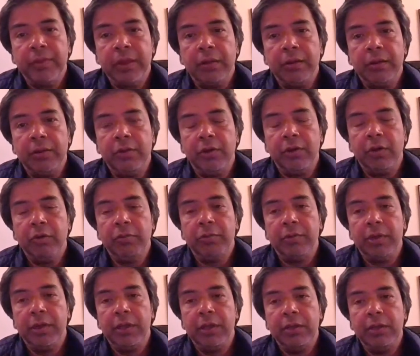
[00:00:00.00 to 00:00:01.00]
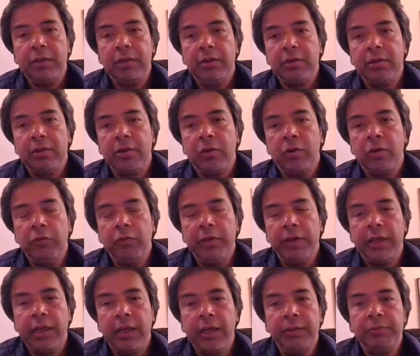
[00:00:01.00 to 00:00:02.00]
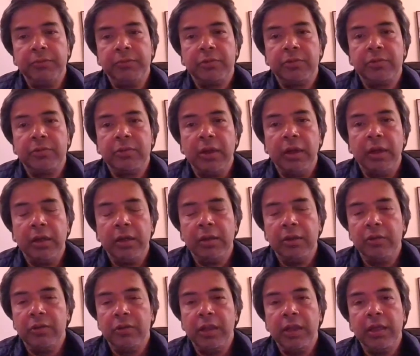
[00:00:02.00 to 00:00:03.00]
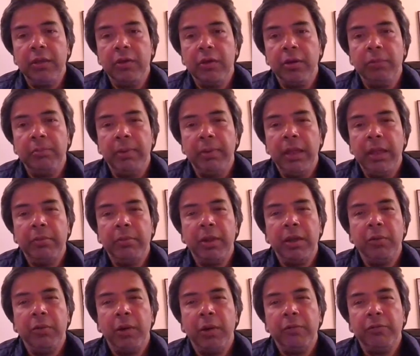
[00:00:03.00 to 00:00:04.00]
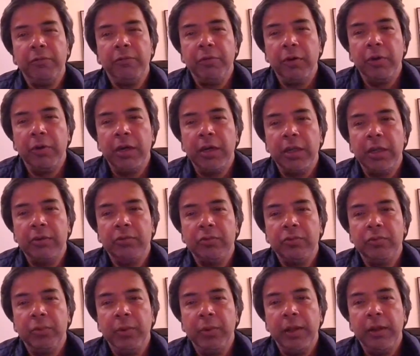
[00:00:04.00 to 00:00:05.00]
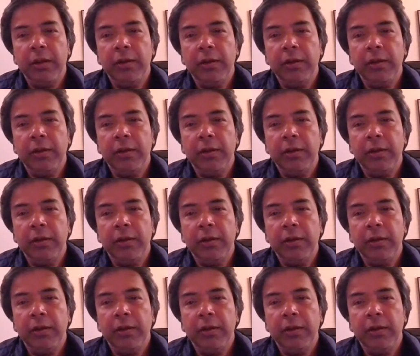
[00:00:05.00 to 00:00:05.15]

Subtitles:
in COVID times, I don't think you can blame anyone for it as well.